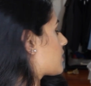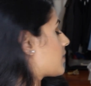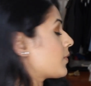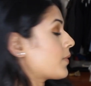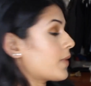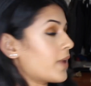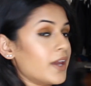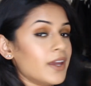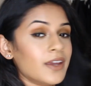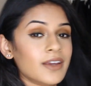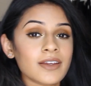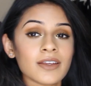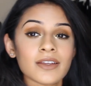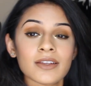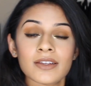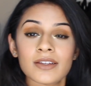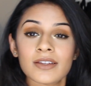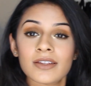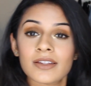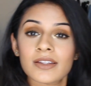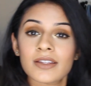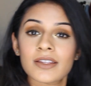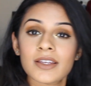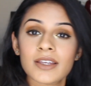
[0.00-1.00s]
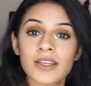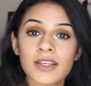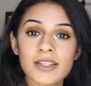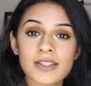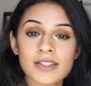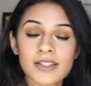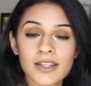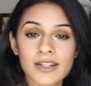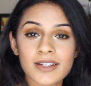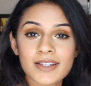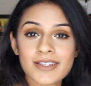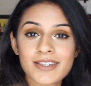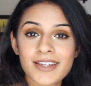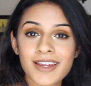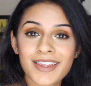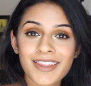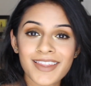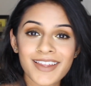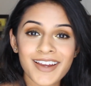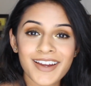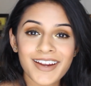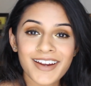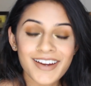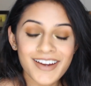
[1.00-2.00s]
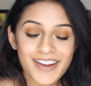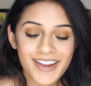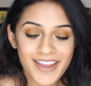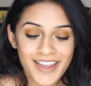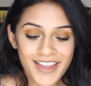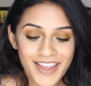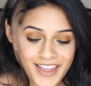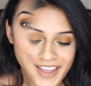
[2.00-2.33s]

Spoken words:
Okay, he's gonna stay there.